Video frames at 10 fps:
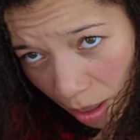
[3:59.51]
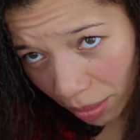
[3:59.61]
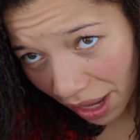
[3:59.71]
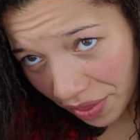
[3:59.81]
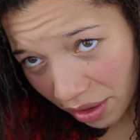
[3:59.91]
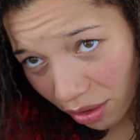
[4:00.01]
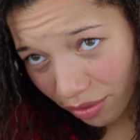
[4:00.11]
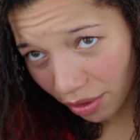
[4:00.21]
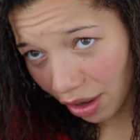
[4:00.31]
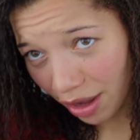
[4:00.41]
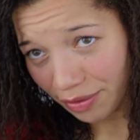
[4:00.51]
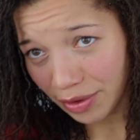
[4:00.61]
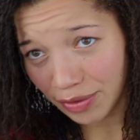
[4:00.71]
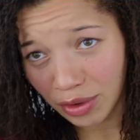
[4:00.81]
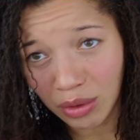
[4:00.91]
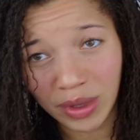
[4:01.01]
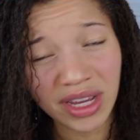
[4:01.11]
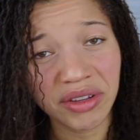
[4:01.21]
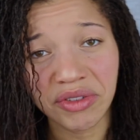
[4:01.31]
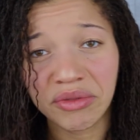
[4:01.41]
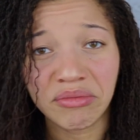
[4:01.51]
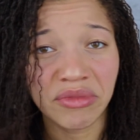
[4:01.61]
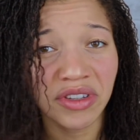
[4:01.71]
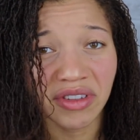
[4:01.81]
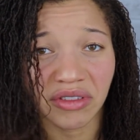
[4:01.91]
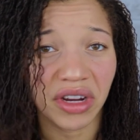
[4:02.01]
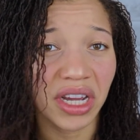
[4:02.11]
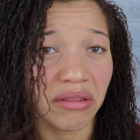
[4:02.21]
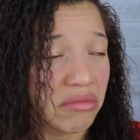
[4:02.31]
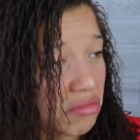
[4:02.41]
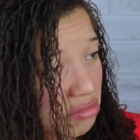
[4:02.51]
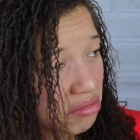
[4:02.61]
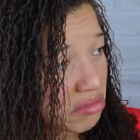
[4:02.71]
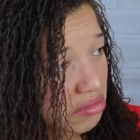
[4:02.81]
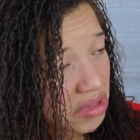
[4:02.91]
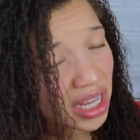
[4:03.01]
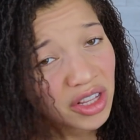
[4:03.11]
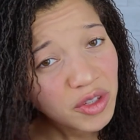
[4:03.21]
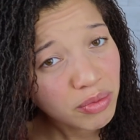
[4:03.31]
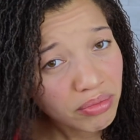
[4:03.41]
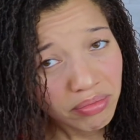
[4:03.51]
But I think overall for 4 weeks, this is great. It looks